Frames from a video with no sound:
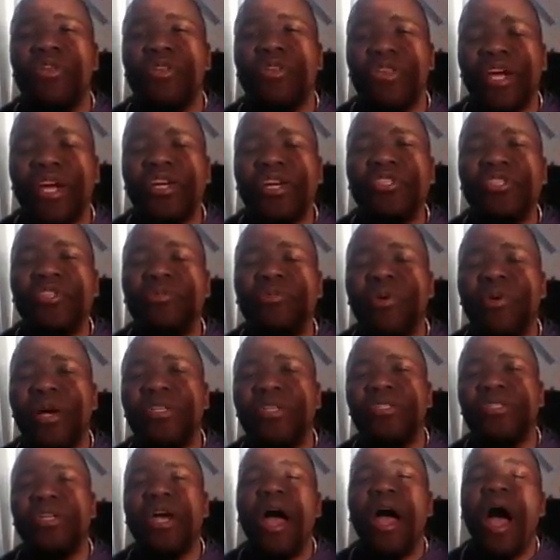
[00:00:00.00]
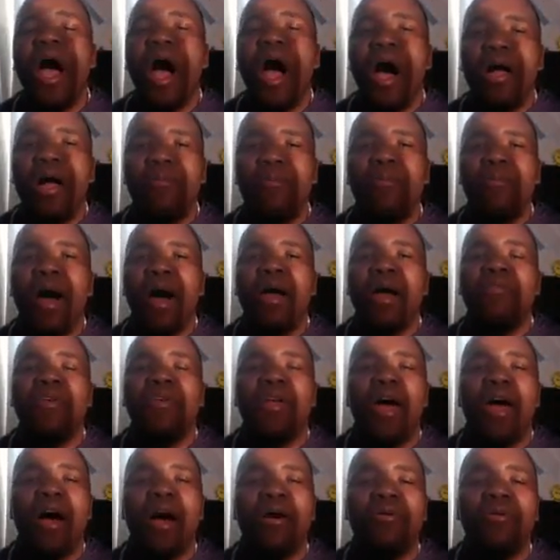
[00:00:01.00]
Thank you so much, and bye for
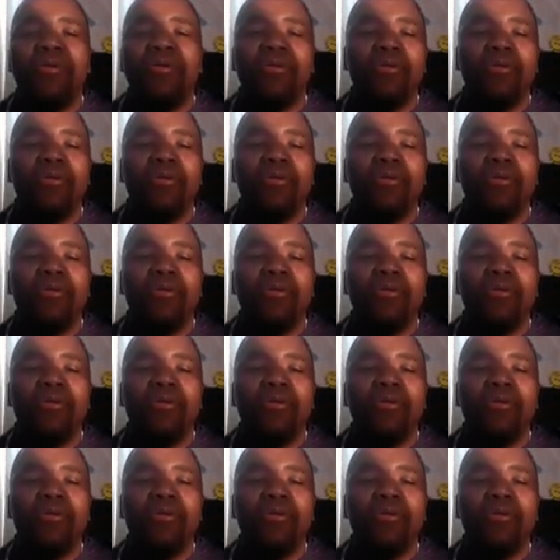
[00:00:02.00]
now.